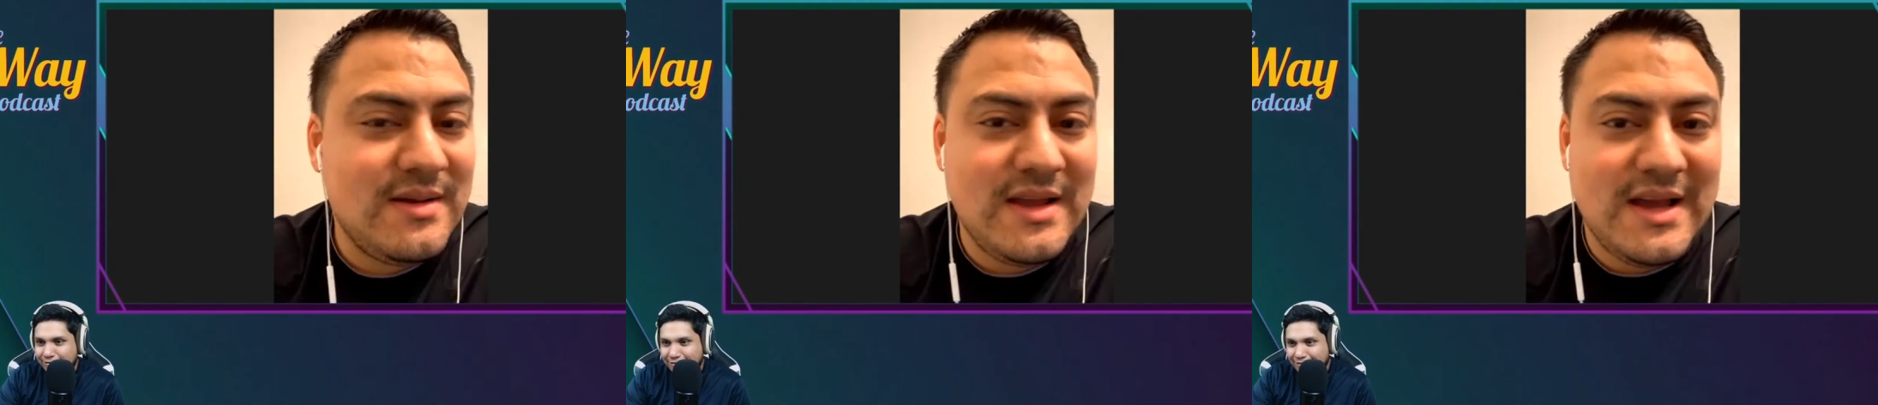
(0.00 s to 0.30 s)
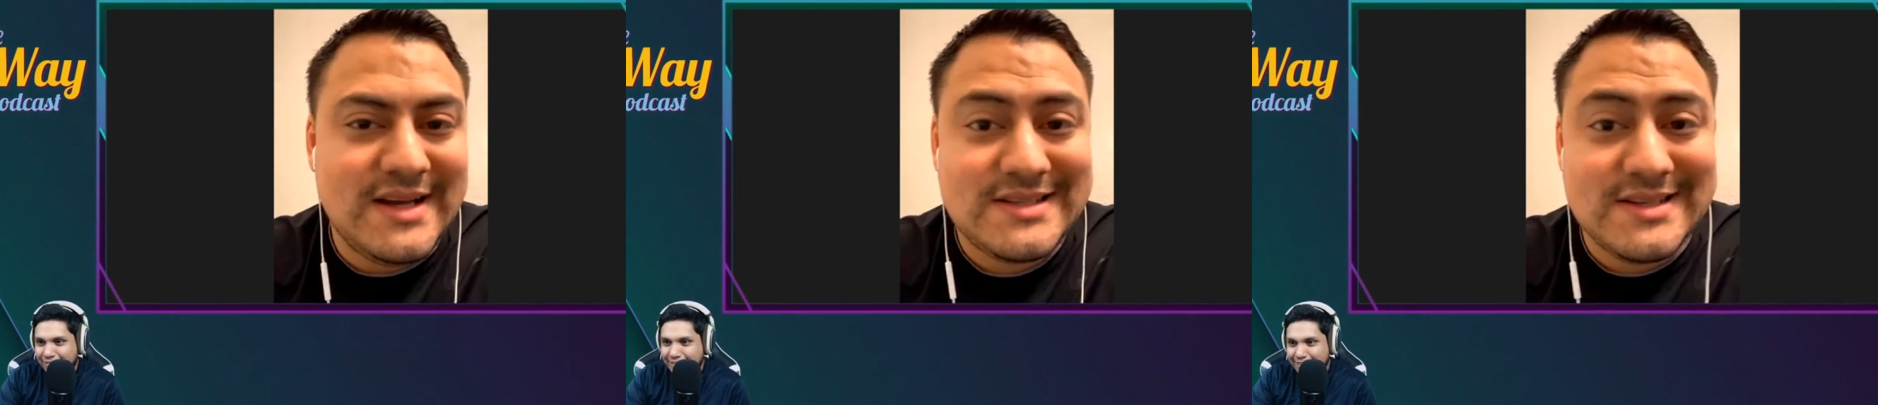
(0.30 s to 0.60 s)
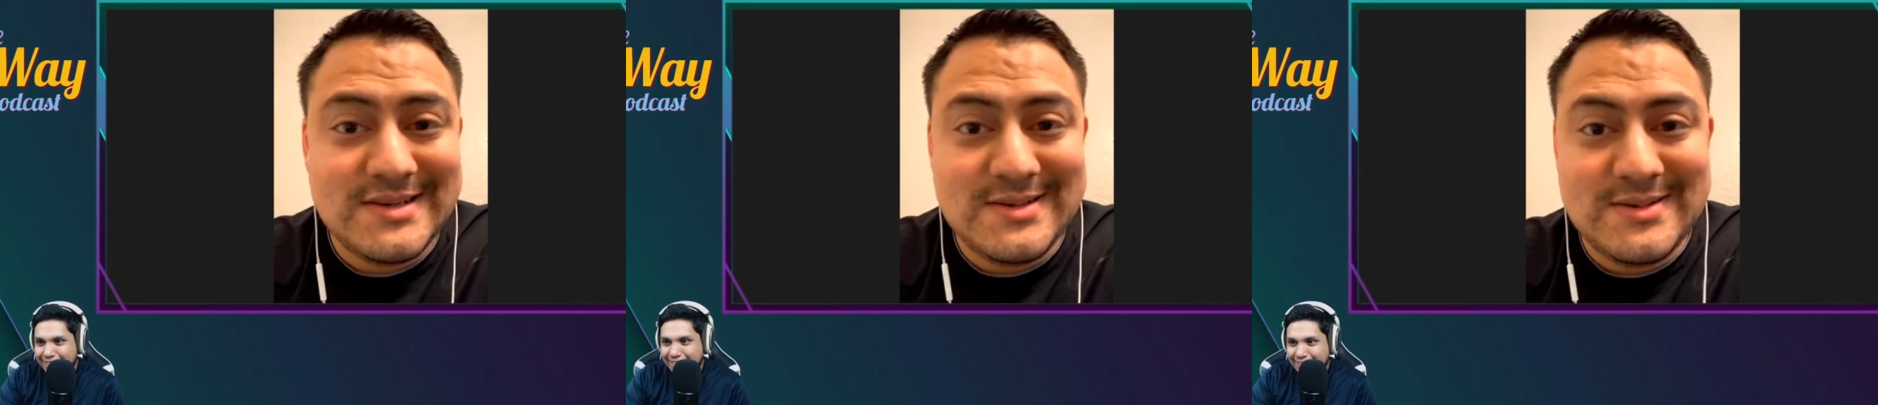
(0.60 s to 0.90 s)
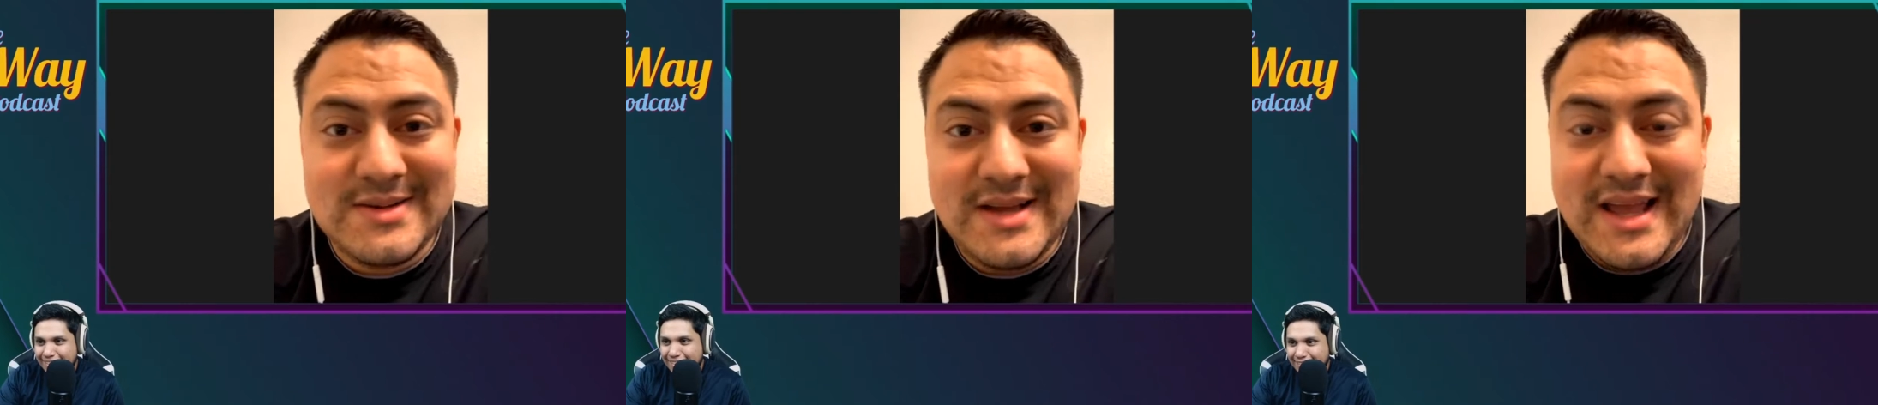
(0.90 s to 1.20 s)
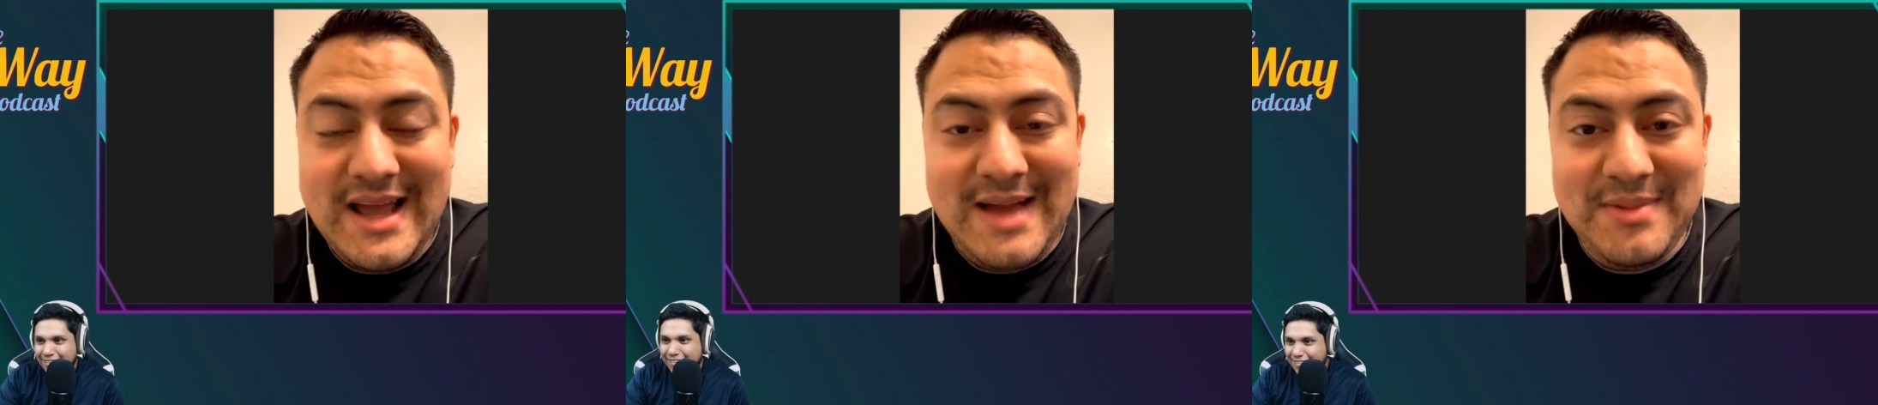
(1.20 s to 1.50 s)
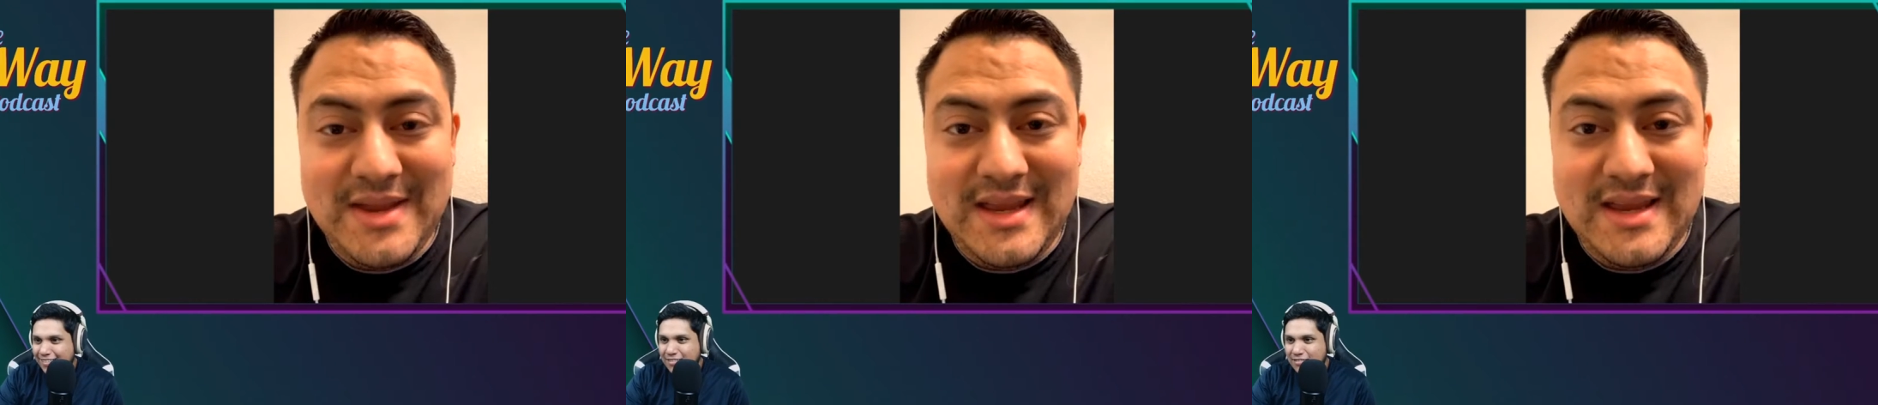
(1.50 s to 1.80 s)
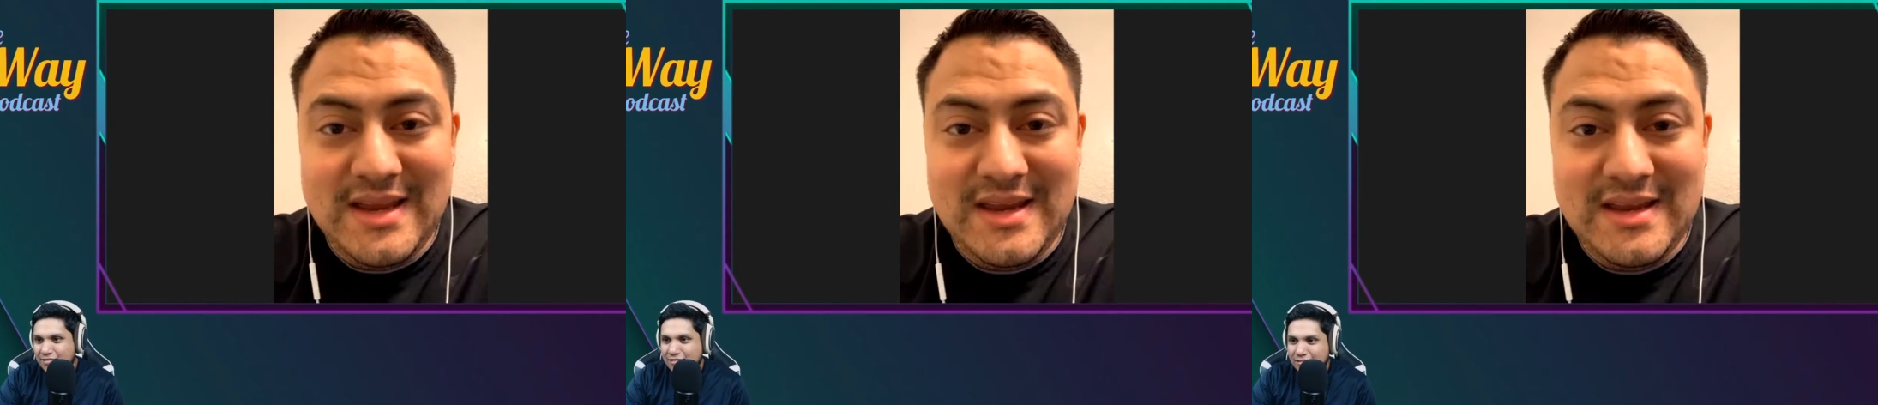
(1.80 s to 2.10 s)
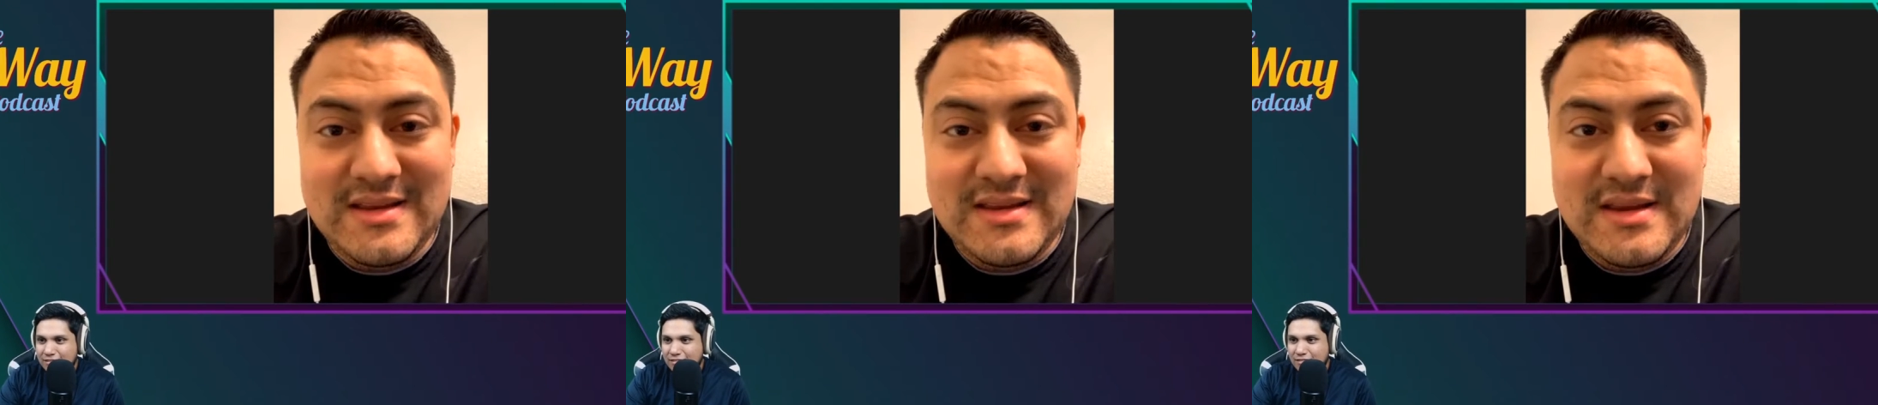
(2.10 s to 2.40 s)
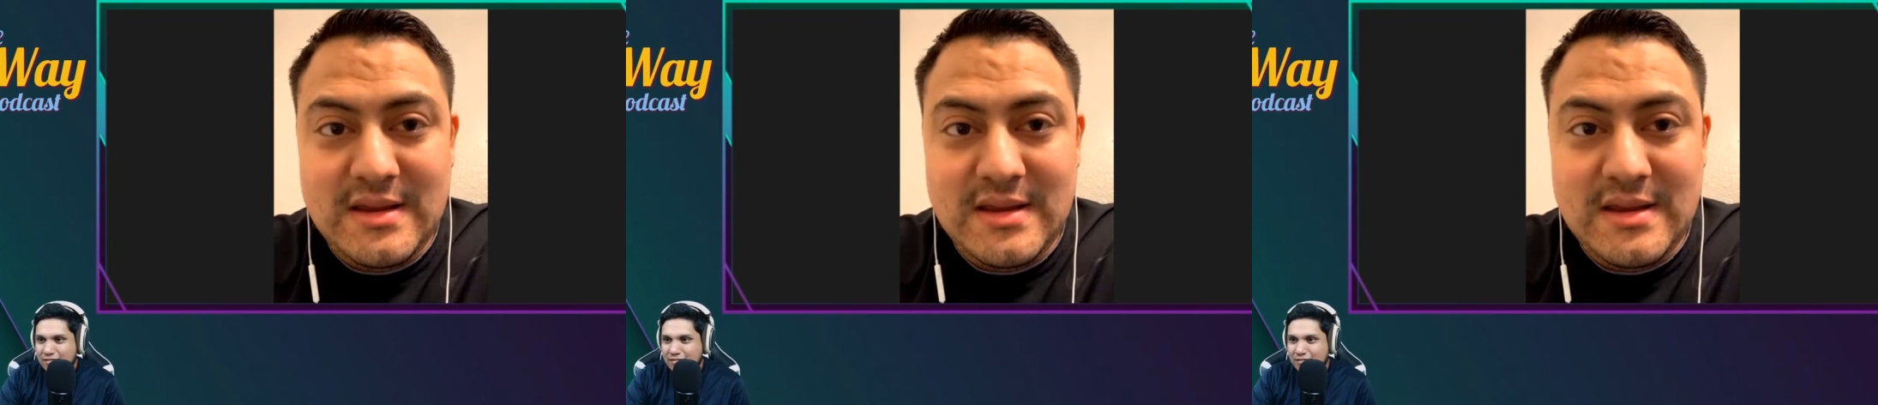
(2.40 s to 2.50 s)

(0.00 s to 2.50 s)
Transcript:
Speaker 1: yeah so I mean